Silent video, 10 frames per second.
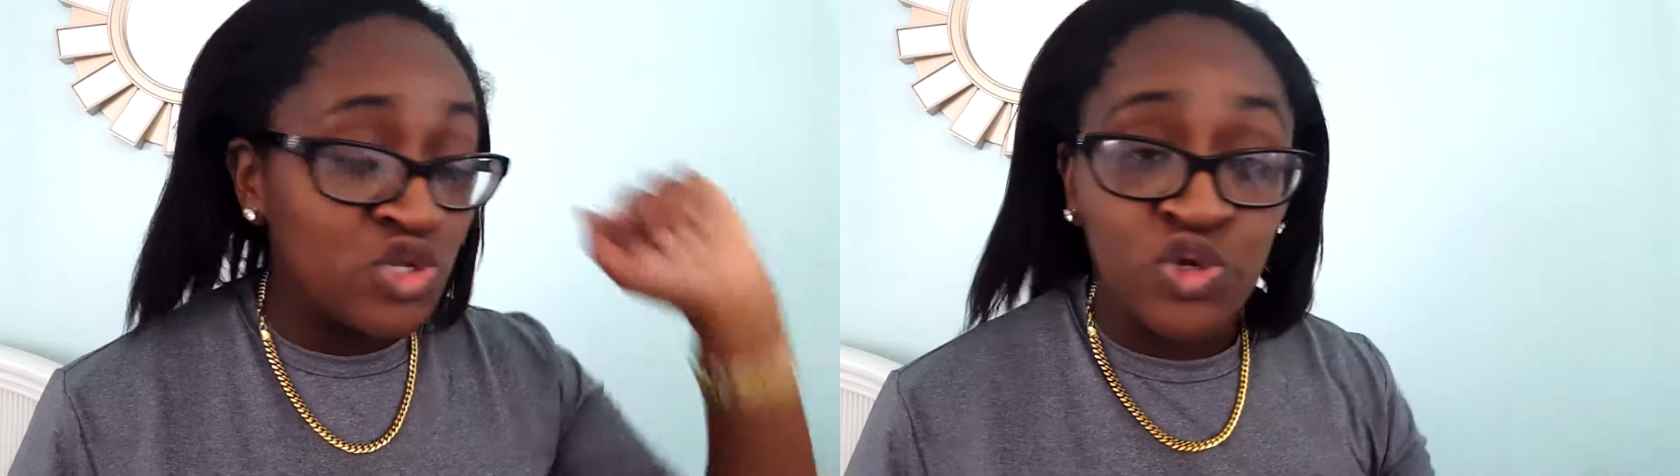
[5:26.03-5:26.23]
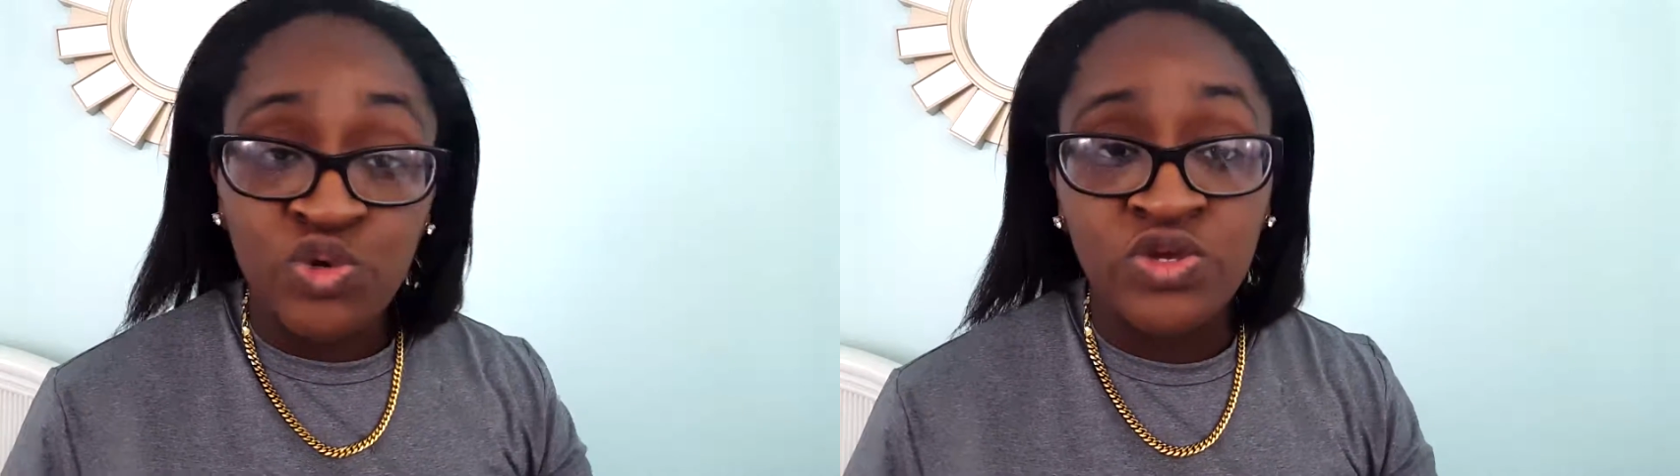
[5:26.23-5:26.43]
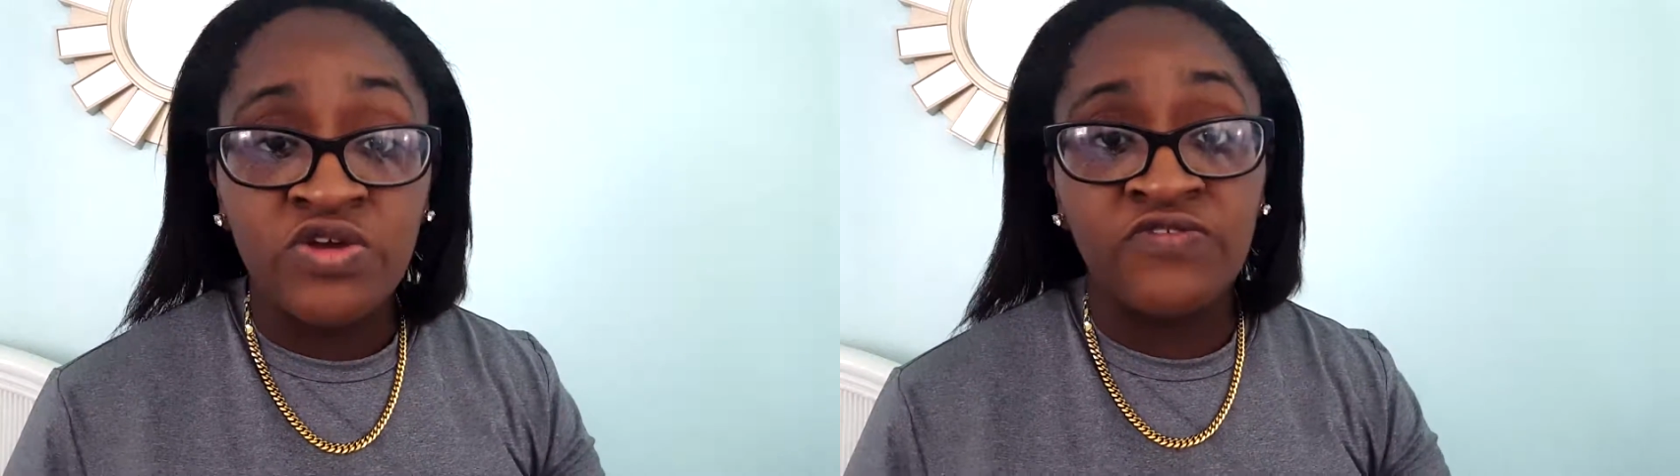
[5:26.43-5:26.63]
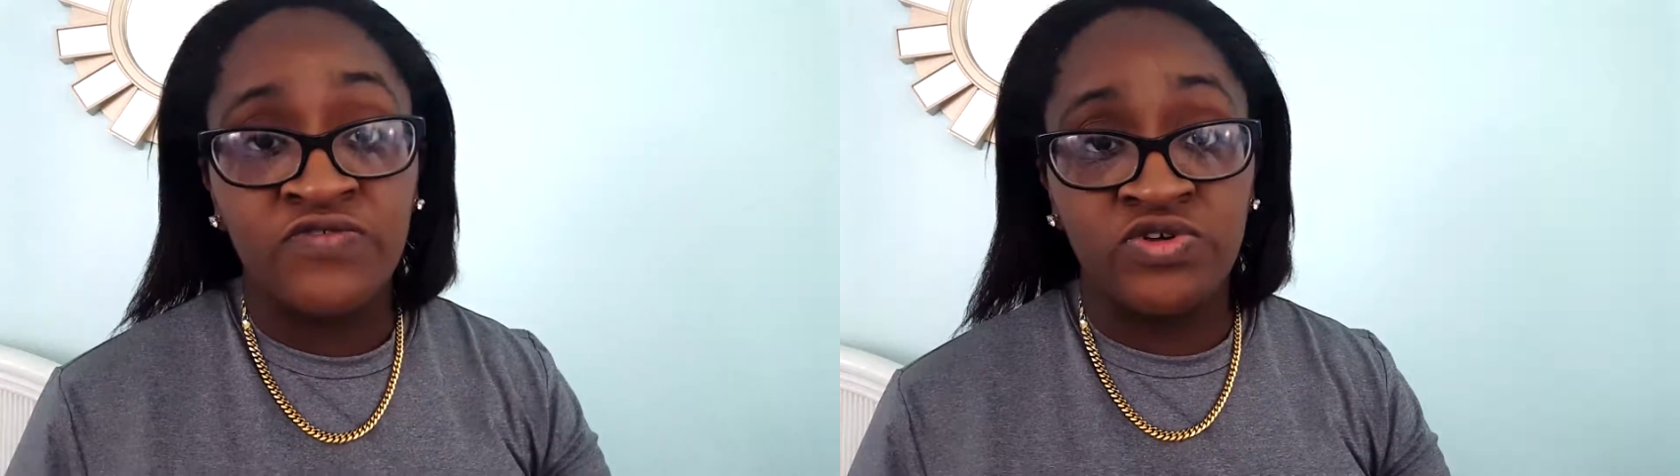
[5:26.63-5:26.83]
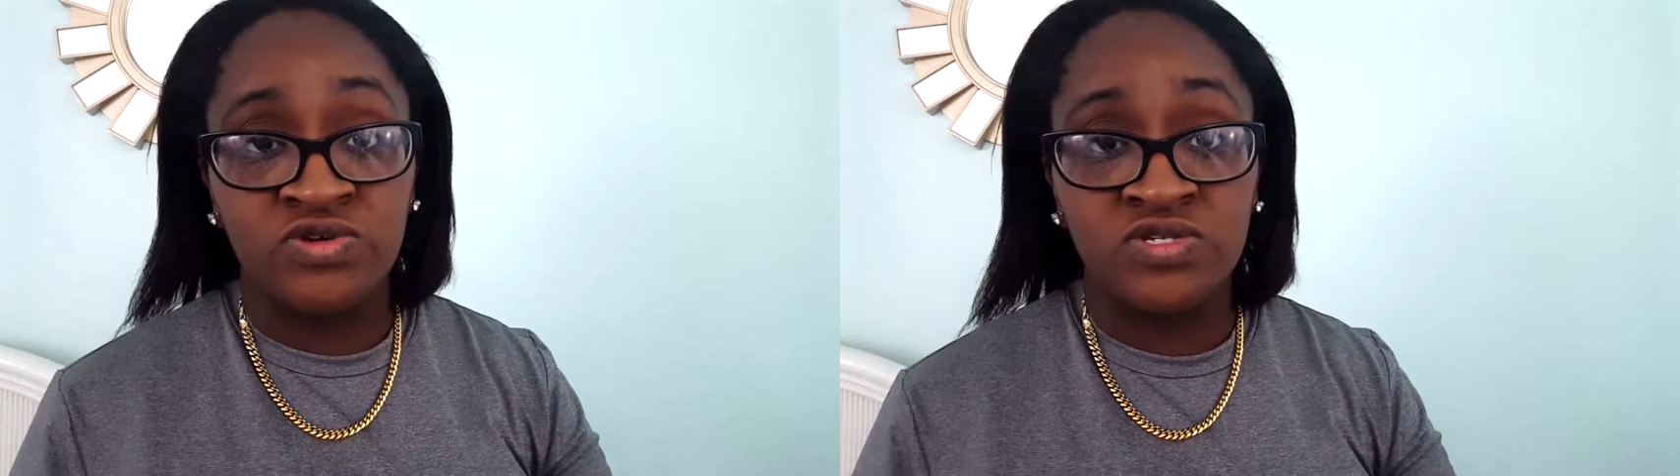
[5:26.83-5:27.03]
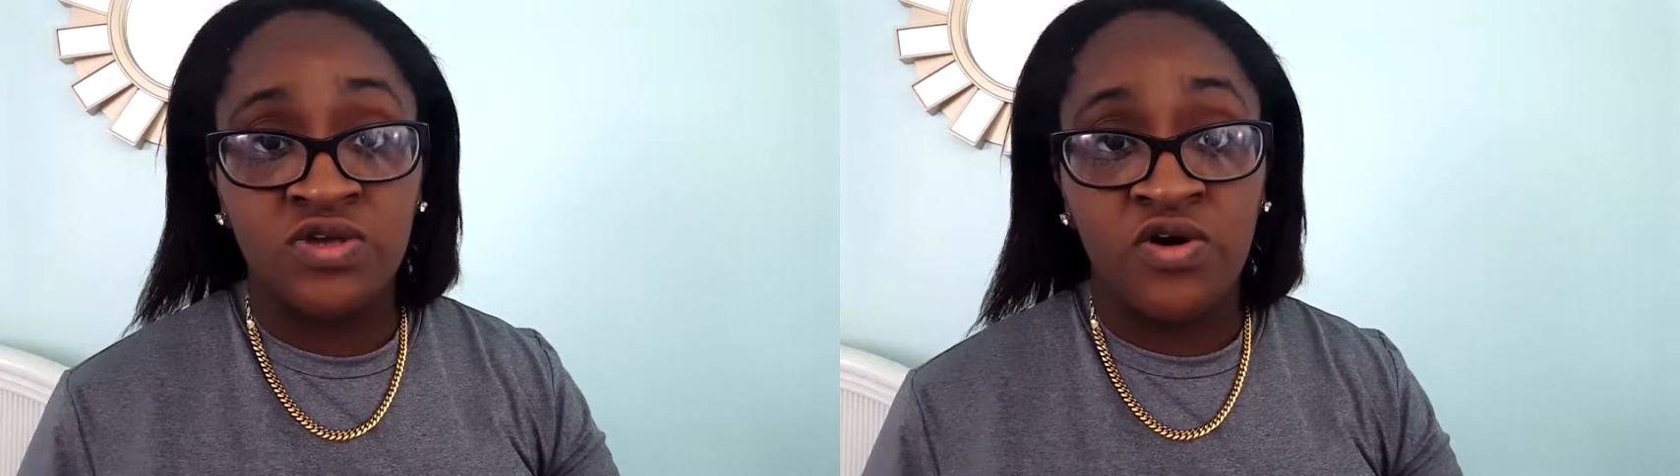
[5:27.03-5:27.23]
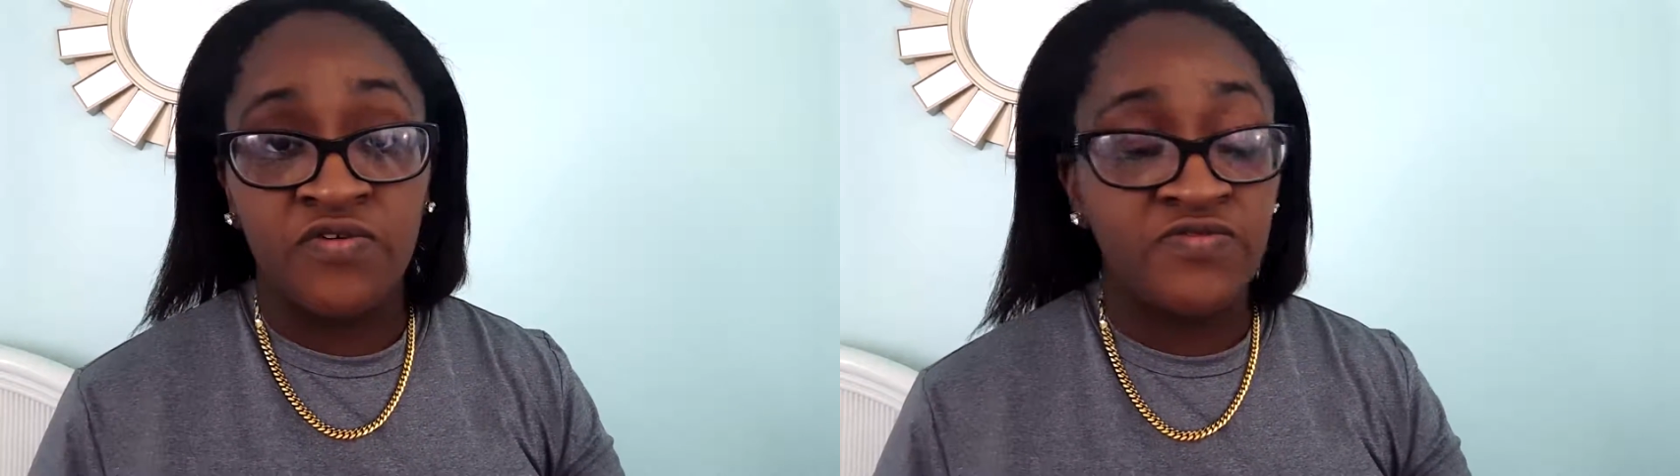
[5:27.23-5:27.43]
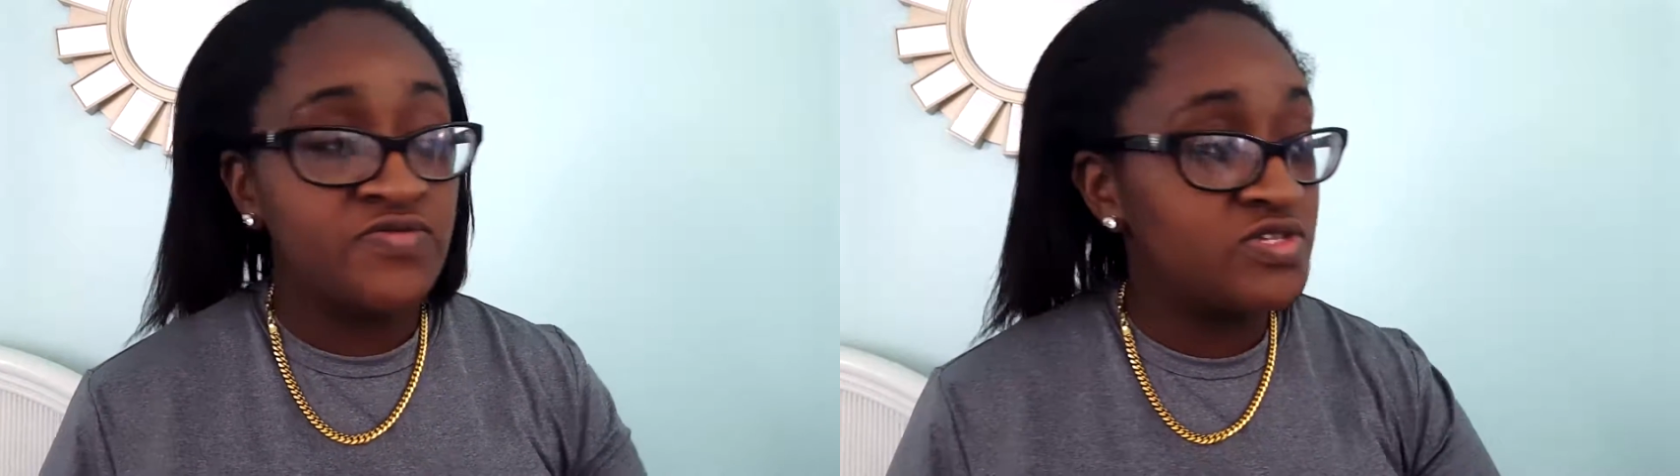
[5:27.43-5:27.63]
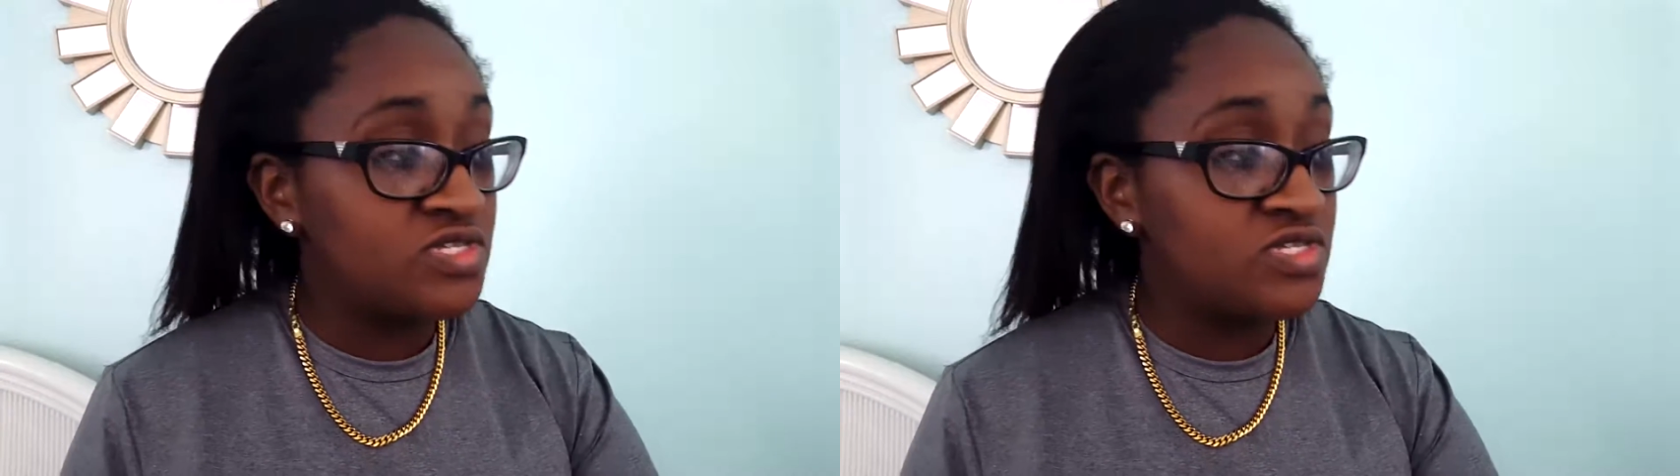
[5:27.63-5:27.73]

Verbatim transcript: new year for yourself